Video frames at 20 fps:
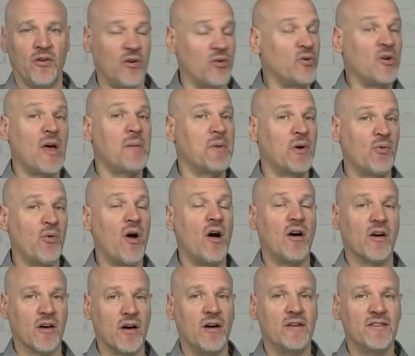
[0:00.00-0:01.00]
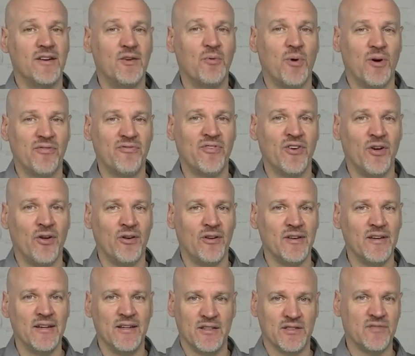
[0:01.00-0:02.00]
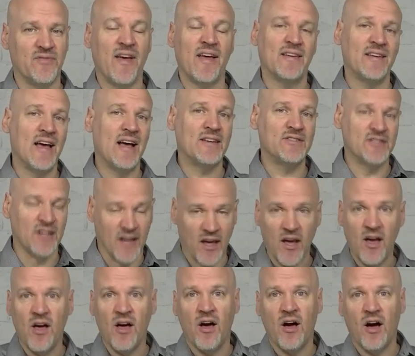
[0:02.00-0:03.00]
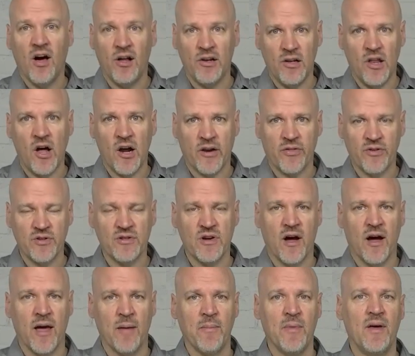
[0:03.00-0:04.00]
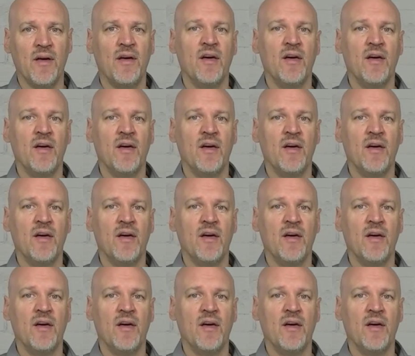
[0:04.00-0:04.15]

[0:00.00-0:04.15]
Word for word: Now don't get me wrong, content-aware fill is fantastic a lot of the time